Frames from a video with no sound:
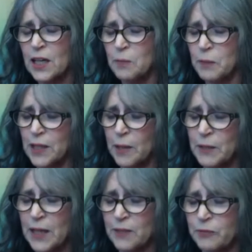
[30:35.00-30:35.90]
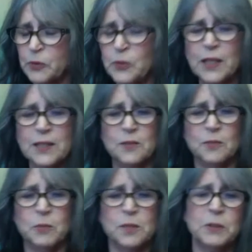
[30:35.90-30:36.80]
pick up that food
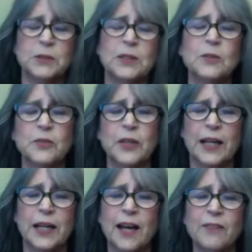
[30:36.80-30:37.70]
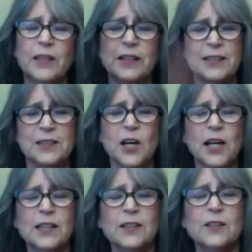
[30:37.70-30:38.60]
we spilled all over and have a
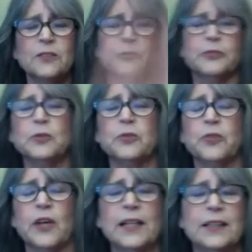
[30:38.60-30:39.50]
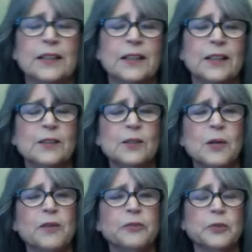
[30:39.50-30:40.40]
naughty little food fight, a
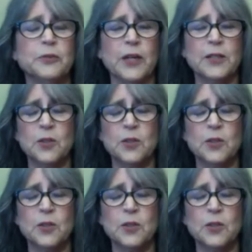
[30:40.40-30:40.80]
luau food fight.